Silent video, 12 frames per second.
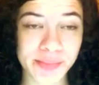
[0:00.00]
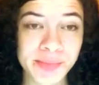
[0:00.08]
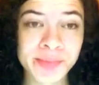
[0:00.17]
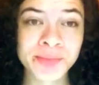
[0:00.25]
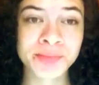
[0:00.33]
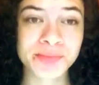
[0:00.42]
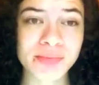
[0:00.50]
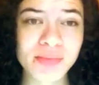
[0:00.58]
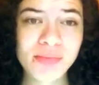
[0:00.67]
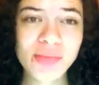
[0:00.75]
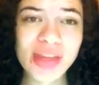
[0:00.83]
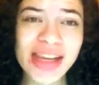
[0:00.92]

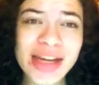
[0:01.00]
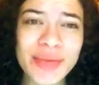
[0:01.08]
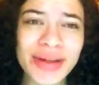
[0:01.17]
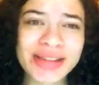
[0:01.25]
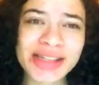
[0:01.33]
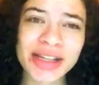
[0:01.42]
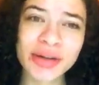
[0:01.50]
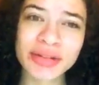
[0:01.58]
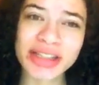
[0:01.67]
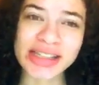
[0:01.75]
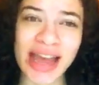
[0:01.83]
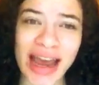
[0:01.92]
Anyway, let's get on with
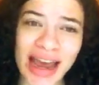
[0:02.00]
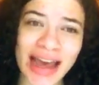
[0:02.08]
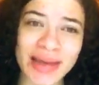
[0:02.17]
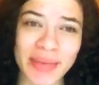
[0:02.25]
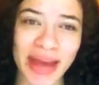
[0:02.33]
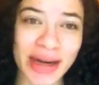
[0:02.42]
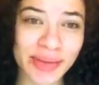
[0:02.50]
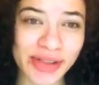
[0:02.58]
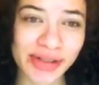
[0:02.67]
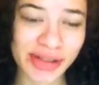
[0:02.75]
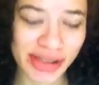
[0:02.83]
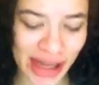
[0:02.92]
the tag, man. I'm
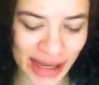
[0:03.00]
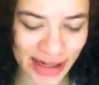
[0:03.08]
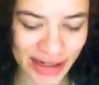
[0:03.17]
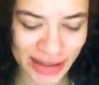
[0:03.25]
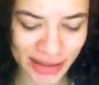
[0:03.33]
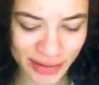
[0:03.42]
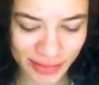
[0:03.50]
so excited.